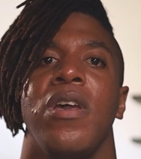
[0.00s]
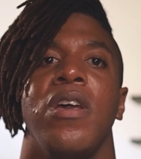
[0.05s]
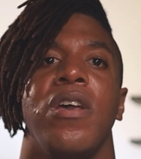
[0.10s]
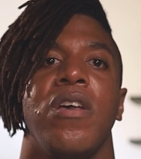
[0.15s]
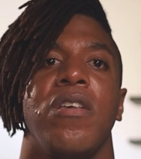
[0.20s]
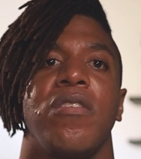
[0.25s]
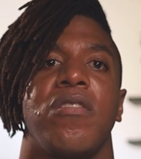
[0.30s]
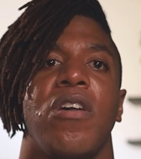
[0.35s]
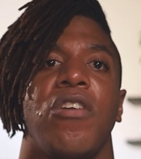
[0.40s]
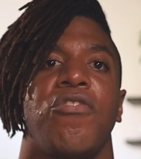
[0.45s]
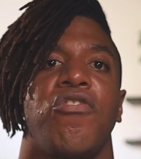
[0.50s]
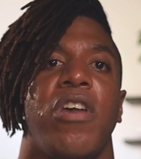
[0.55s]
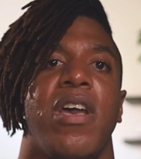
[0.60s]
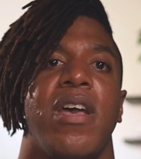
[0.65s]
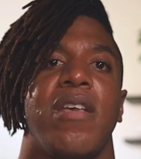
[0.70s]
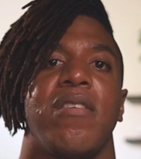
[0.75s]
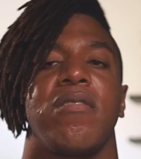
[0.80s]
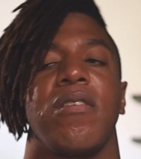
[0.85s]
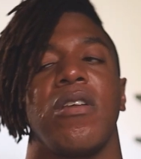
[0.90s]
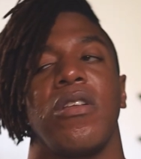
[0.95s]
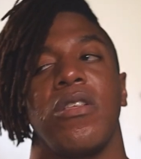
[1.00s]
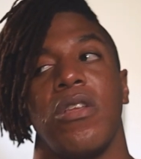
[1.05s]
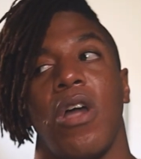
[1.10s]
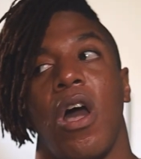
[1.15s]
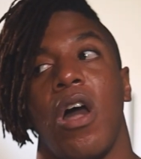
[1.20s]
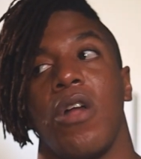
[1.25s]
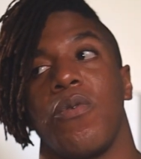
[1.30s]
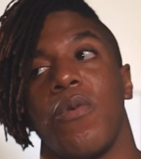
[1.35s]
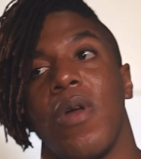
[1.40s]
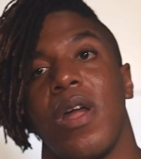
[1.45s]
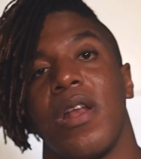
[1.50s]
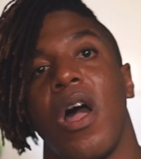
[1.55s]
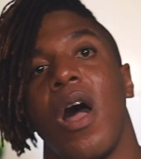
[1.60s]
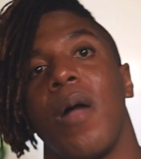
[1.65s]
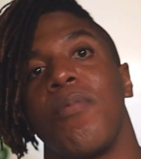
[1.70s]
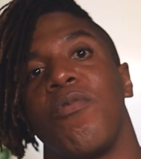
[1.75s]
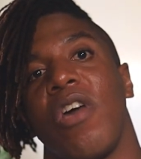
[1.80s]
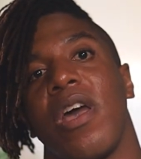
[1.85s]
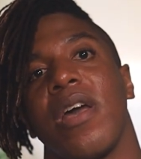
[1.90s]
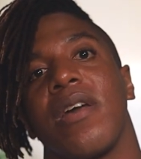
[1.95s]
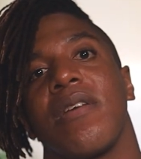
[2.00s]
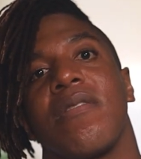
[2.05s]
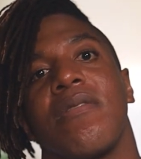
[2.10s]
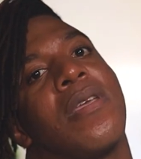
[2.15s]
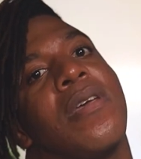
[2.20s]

such as non-red objects.